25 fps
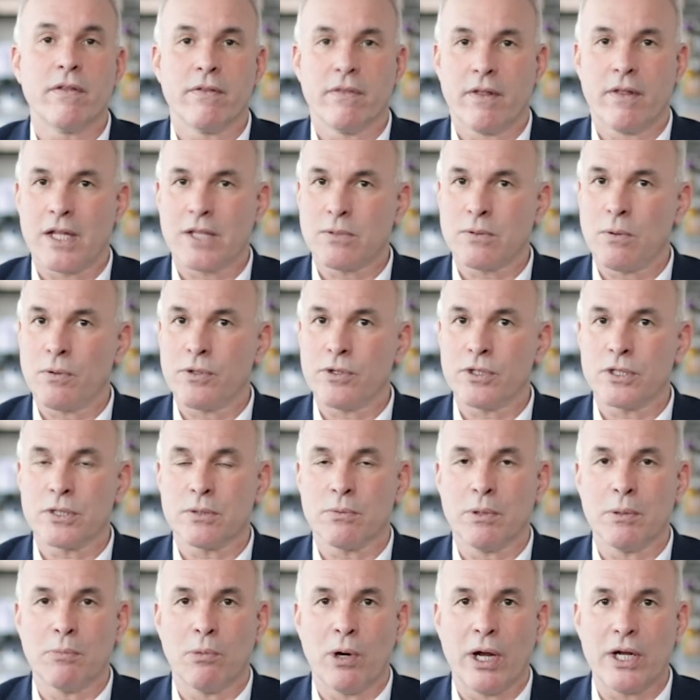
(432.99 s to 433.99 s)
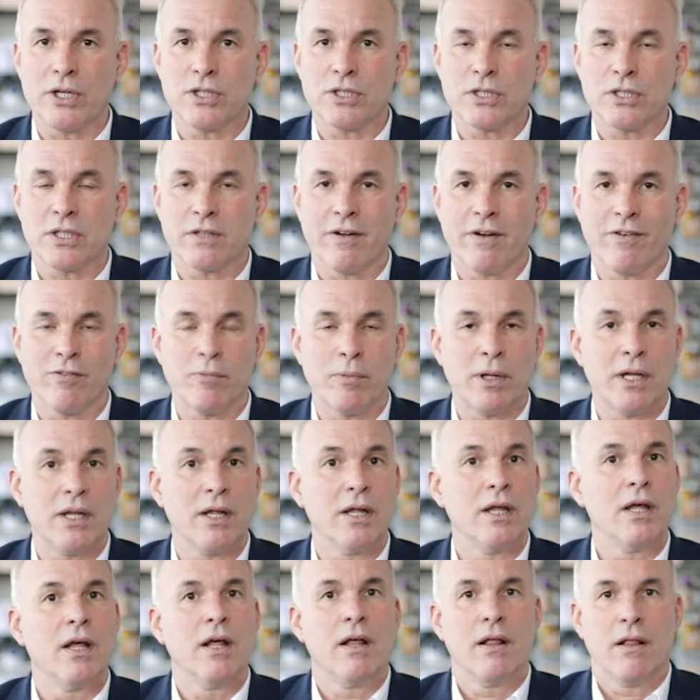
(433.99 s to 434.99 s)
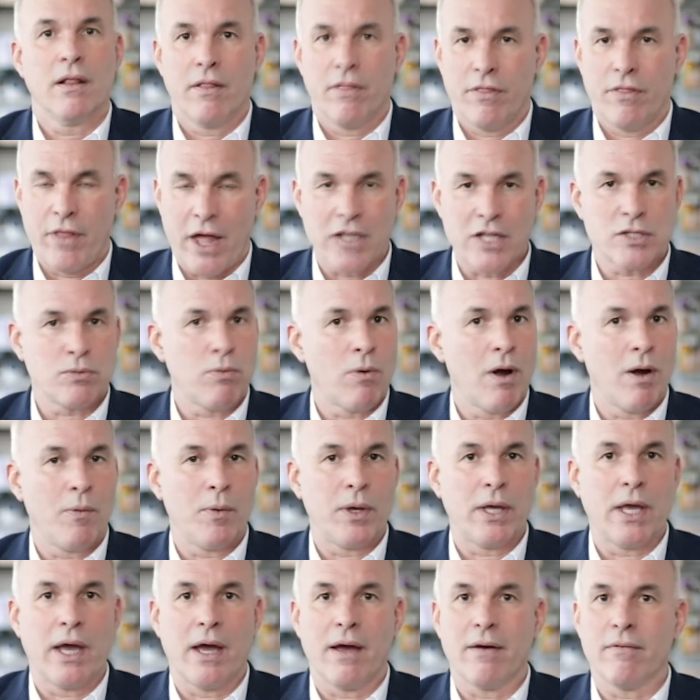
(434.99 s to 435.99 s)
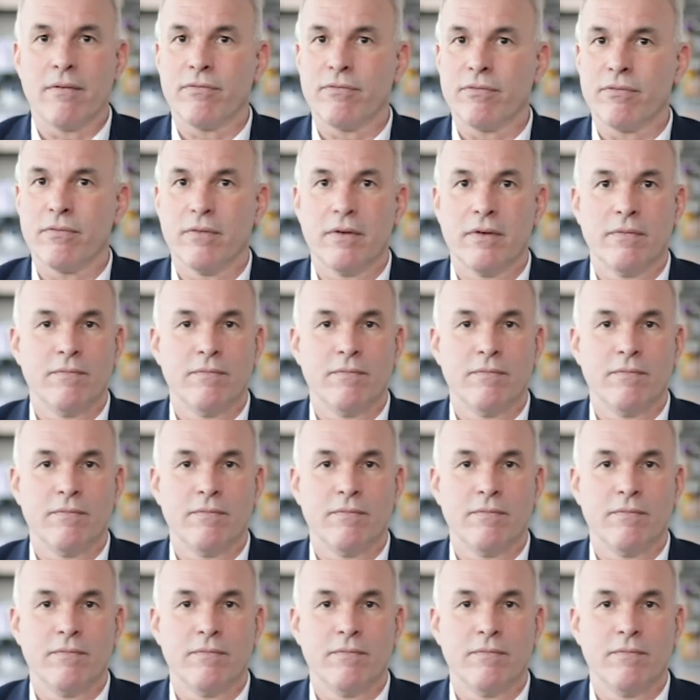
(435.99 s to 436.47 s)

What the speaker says: That's why there's three branches of government. That's why we have